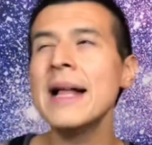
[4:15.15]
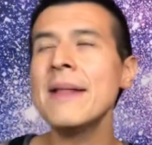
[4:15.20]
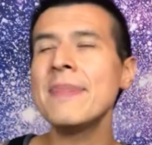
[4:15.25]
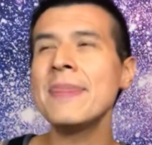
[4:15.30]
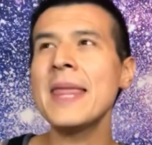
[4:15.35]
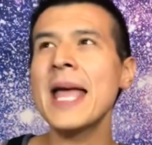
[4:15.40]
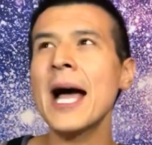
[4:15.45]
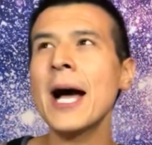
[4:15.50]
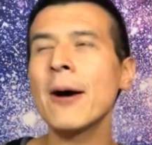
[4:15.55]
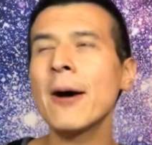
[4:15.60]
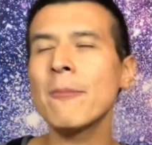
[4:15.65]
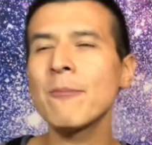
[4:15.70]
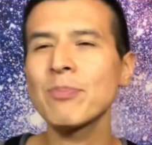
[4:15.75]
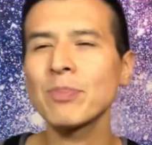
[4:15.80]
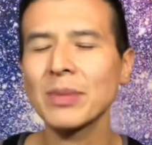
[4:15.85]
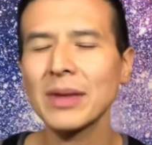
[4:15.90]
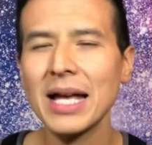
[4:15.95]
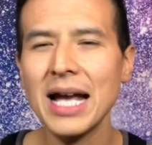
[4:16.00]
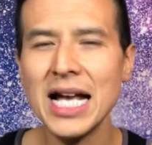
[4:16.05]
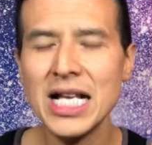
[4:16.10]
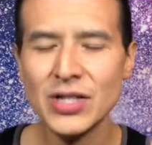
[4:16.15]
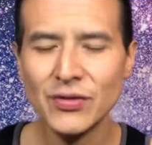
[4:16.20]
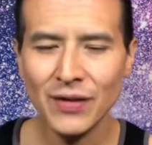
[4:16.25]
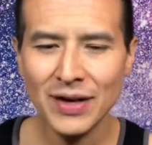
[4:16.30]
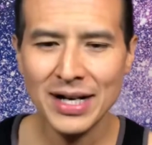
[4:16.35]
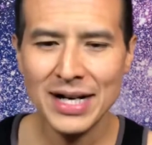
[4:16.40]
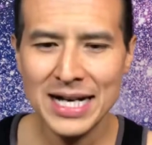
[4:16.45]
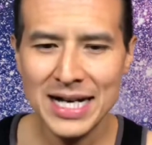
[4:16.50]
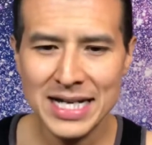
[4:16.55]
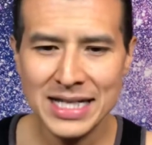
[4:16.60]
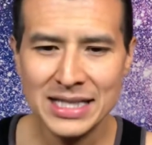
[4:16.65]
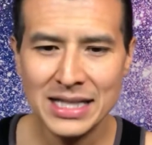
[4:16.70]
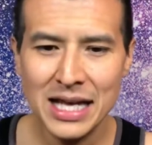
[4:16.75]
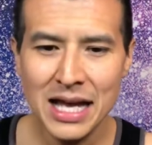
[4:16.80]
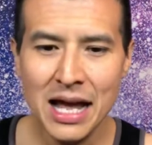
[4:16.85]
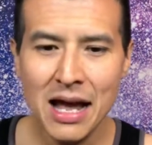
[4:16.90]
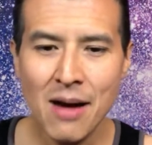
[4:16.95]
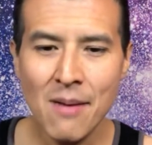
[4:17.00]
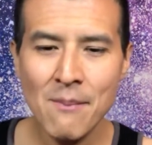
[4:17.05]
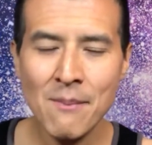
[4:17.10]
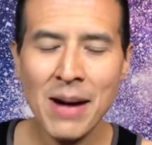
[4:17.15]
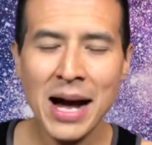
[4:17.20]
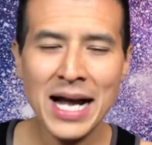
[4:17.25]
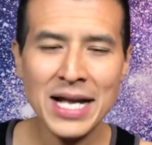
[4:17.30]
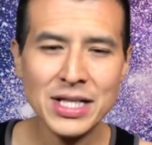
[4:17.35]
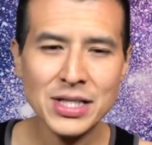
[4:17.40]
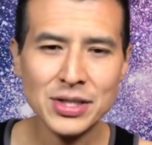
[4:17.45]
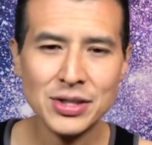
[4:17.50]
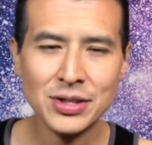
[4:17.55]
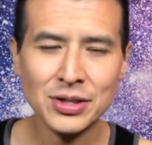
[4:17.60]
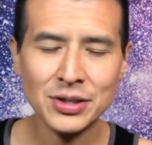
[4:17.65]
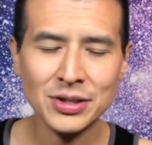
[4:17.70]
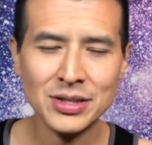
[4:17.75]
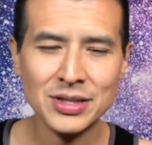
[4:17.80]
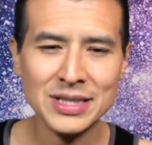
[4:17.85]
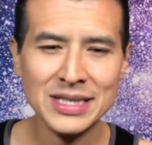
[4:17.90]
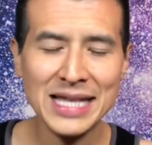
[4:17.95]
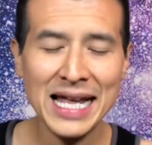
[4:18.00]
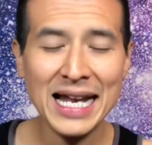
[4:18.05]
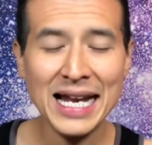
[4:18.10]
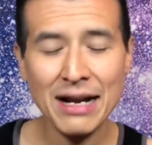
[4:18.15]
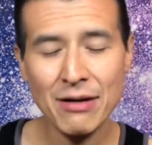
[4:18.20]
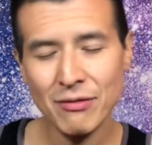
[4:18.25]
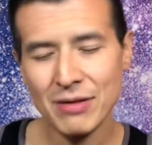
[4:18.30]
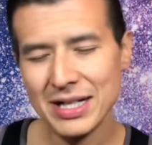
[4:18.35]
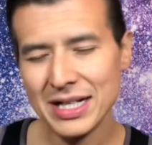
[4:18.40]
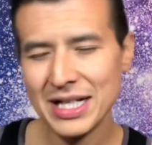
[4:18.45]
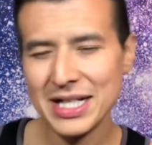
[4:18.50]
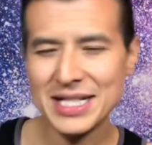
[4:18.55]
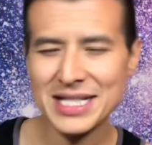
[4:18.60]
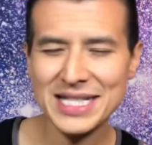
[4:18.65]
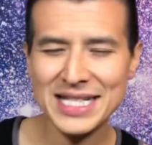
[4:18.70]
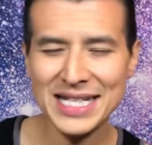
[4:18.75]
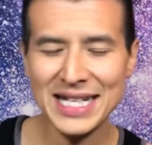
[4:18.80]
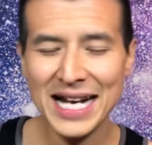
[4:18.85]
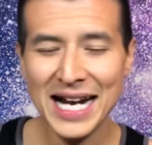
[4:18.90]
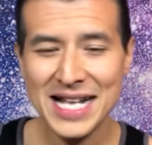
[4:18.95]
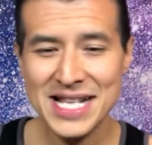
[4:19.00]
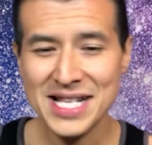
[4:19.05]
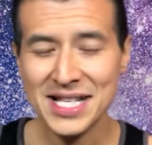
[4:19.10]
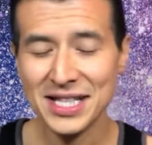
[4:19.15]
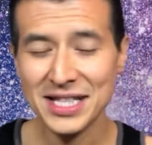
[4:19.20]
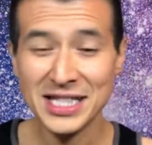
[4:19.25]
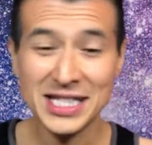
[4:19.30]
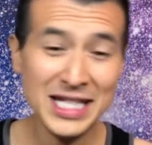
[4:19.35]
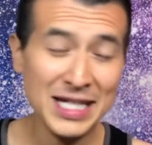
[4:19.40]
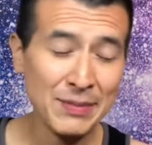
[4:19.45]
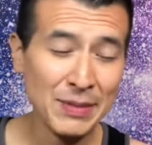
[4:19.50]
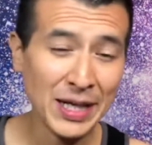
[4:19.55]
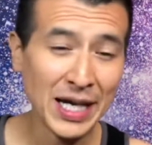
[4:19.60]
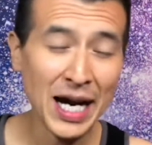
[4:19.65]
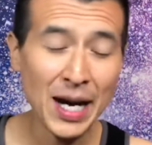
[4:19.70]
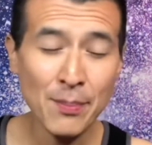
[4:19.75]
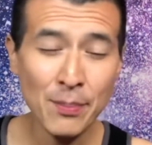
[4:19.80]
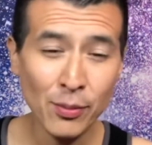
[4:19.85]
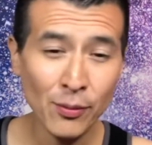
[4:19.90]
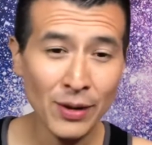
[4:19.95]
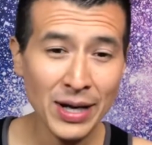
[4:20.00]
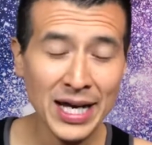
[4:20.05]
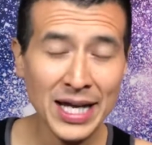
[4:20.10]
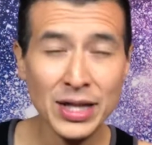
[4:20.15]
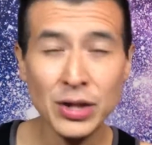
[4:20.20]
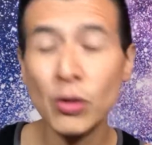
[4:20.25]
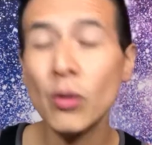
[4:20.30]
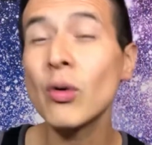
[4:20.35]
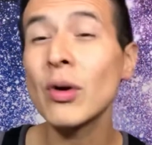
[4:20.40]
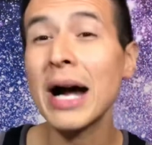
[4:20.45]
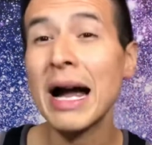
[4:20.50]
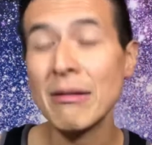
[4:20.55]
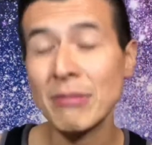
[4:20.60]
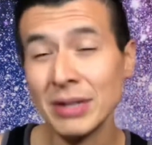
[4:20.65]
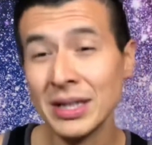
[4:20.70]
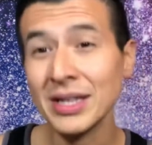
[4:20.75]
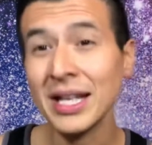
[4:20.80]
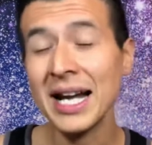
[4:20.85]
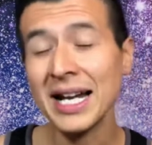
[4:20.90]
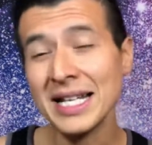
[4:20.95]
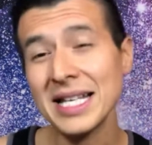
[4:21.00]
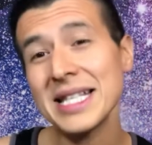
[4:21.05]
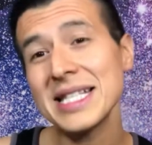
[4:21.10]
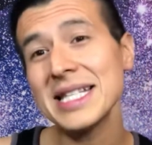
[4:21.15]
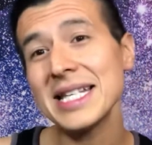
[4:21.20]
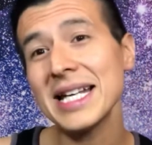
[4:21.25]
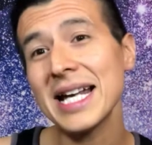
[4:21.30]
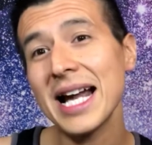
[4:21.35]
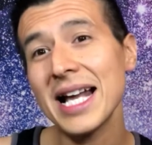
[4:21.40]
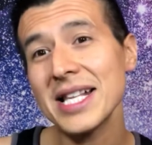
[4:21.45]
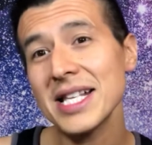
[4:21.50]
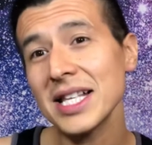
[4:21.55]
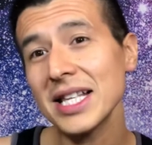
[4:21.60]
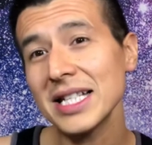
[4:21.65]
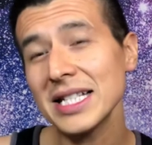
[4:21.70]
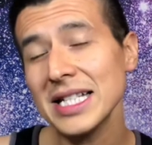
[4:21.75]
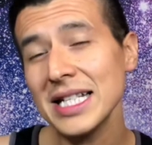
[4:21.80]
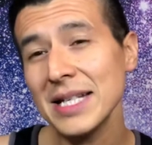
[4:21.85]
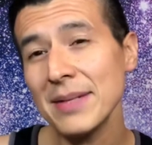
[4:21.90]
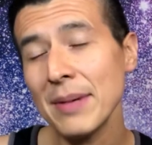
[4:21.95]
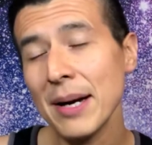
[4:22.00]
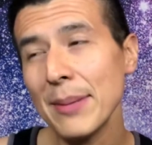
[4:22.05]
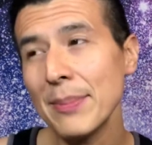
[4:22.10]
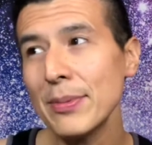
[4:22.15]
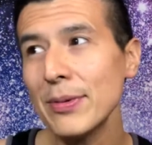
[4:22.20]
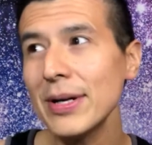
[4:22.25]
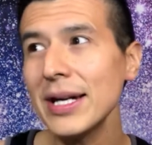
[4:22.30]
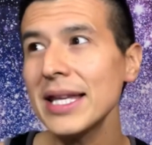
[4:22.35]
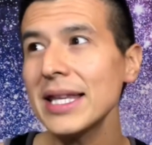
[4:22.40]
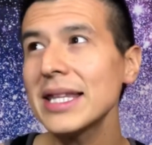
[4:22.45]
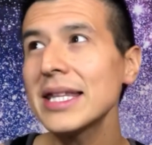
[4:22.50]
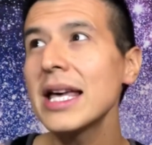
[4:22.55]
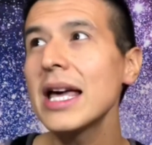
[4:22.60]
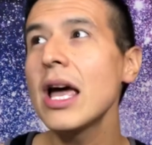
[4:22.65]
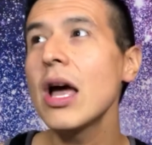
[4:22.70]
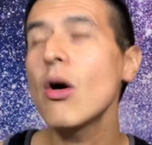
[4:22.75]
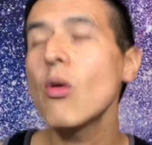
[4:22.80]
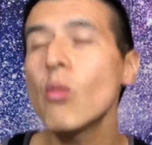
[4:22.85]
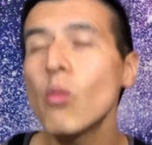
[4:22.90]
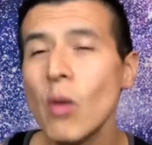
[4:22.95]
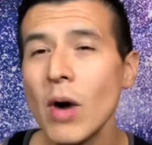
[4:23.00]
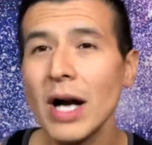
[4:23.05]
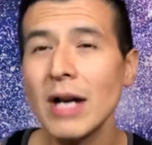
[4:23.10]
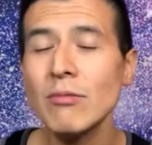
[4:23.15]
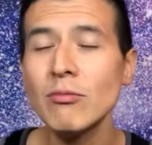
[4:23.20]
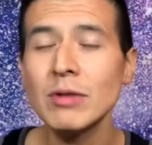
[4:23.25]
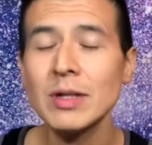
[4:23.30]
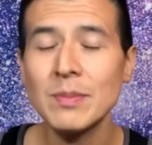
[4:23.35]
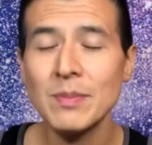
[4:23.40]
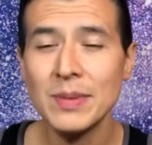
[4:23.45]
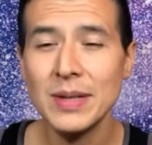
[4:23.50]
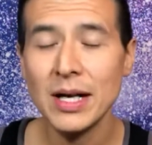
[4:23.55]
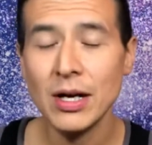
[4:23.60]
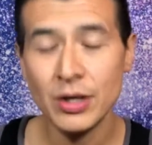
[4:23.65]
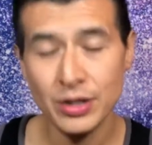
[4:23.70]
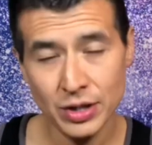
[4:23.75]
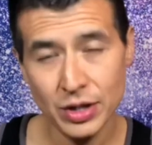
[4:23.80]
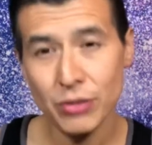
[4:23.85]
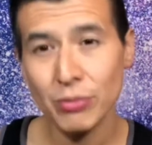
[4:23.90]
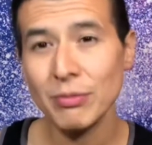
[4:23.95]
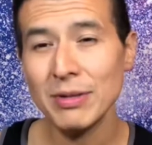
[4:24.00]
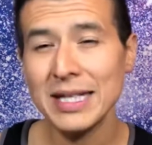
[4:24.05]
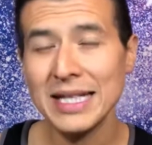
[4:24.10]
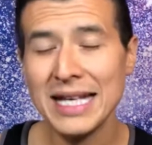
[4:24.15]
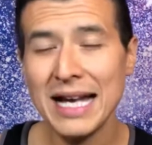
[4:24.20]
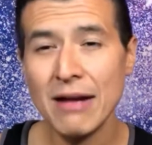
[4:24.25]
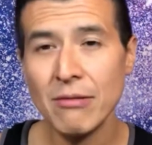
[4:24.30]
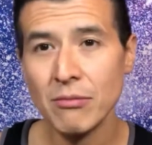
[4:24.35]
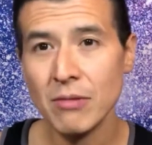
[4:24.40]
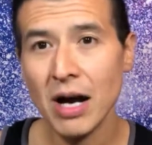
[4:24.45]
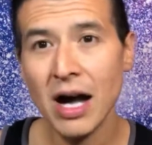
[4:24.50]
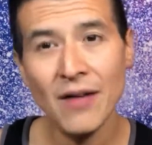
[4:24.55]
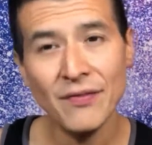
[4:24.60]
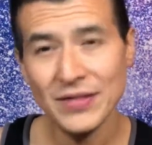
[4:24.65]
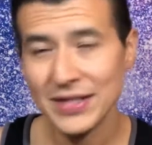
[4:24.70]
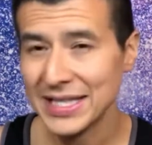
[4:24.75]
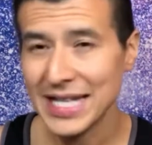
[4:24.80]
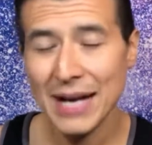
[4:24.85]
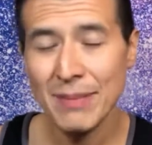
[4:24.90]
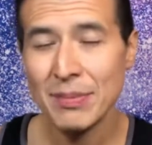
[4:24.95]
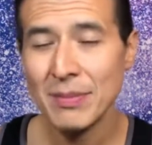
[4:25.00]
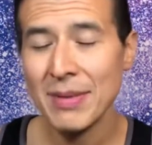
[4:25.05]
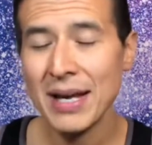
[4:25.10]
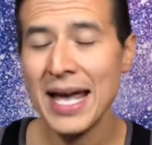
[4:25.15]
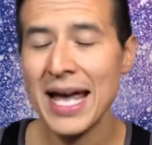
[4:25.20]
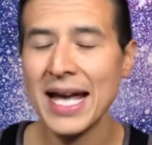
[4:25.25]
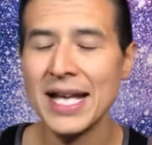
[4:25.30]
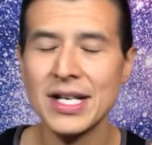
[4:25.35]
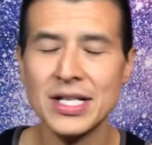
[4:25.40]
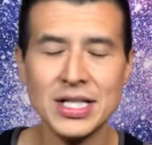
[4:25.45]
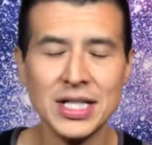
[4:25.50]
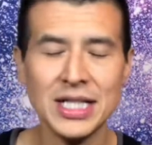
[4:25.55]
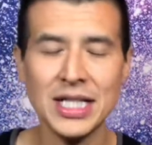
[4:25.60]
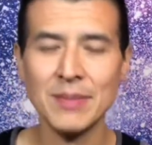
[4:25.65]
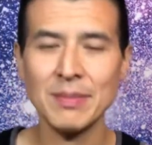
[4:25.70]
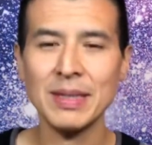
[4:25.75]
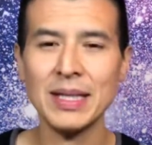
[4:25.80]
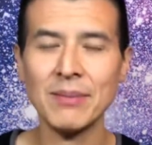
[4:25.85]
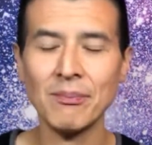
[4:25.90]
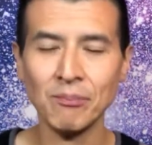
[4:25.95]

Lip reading: Now, as far as monsters that could see Godzilla teaming up with, or I would like to see Godzilla team up with, one would be, or three off the top of my head is going to be